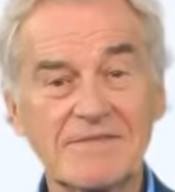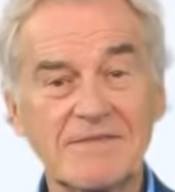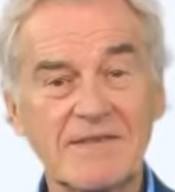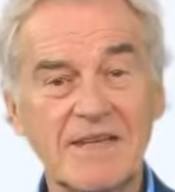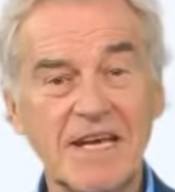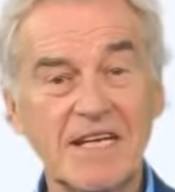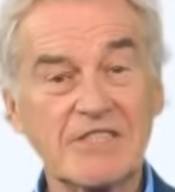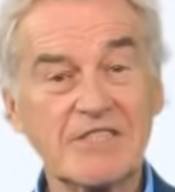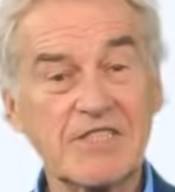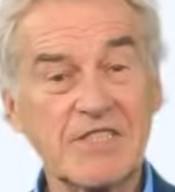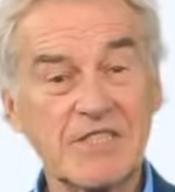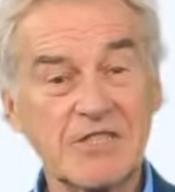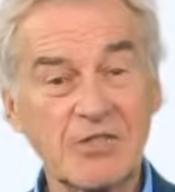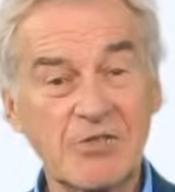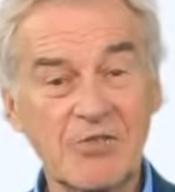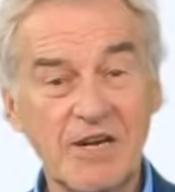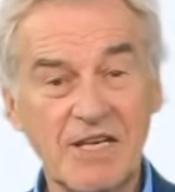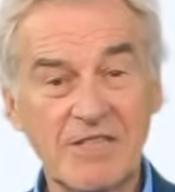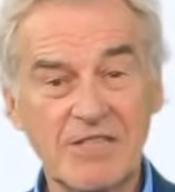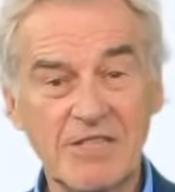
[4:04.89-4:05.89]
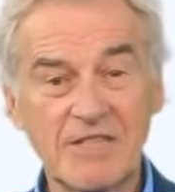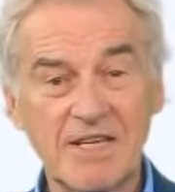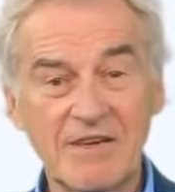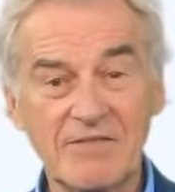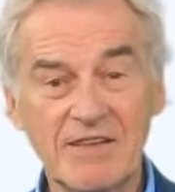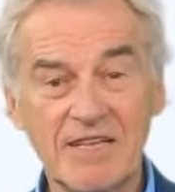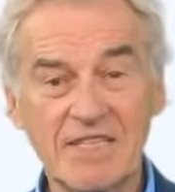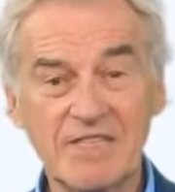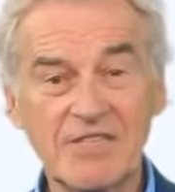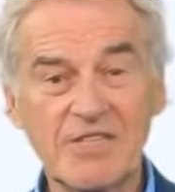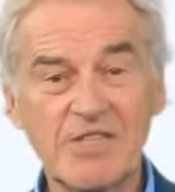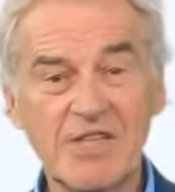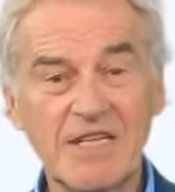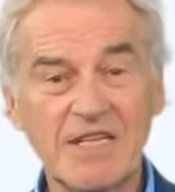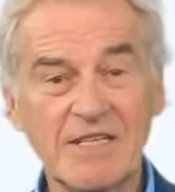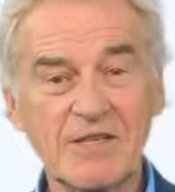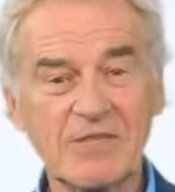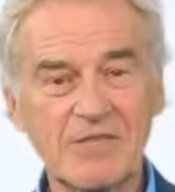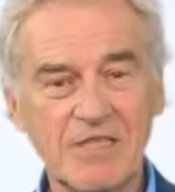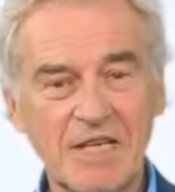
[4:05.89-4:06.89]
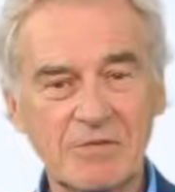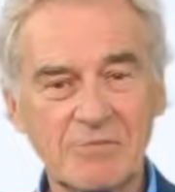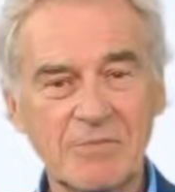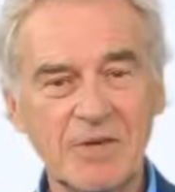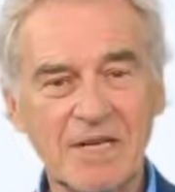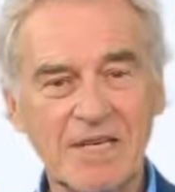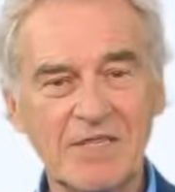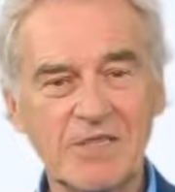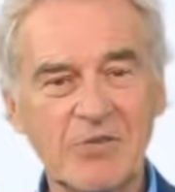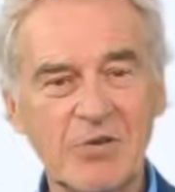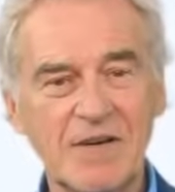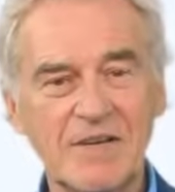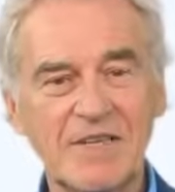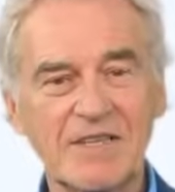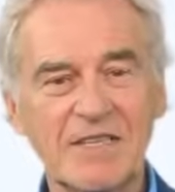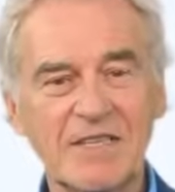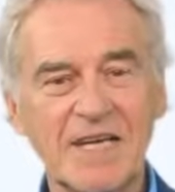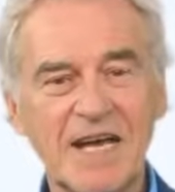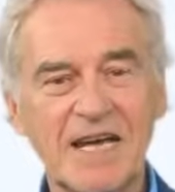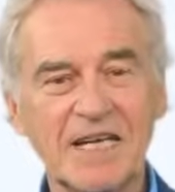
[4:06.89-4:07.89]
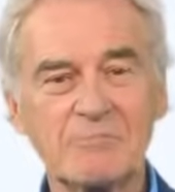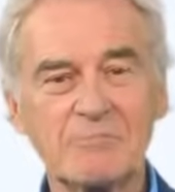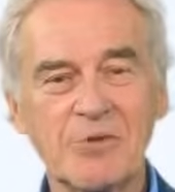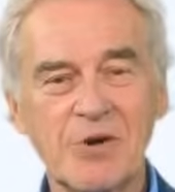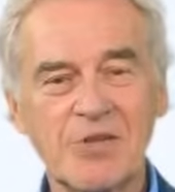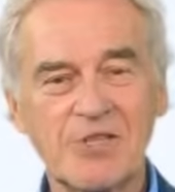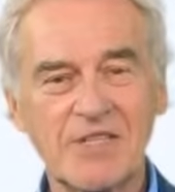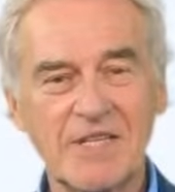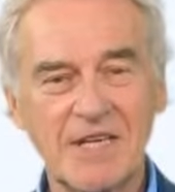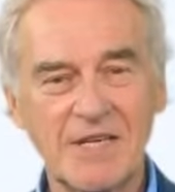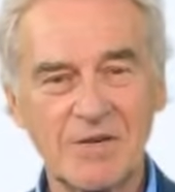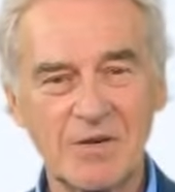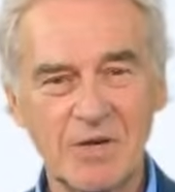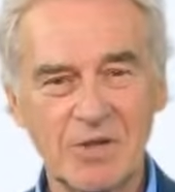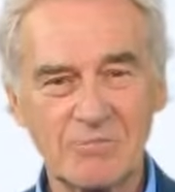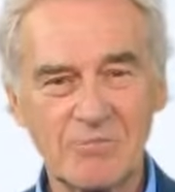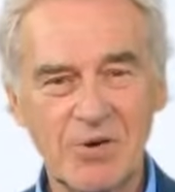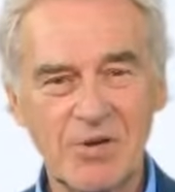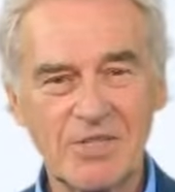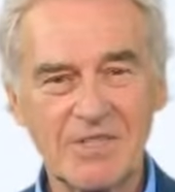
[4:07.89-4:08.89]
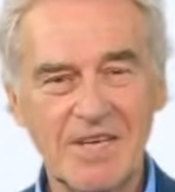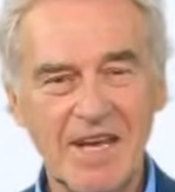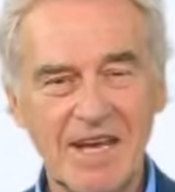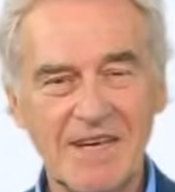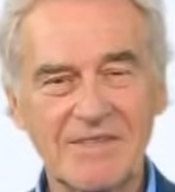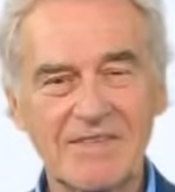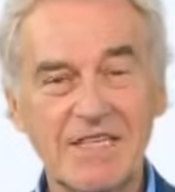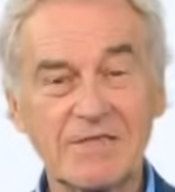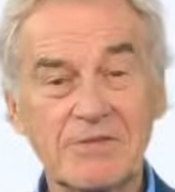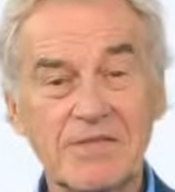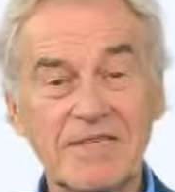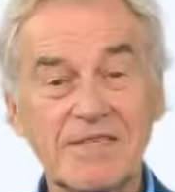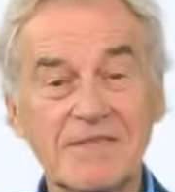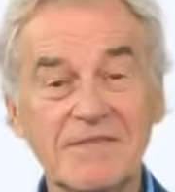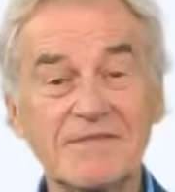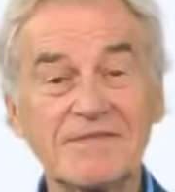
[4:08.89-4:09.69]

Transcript: Next is direction of the exchange. That means whether the data pushed in or pushed out of Epic.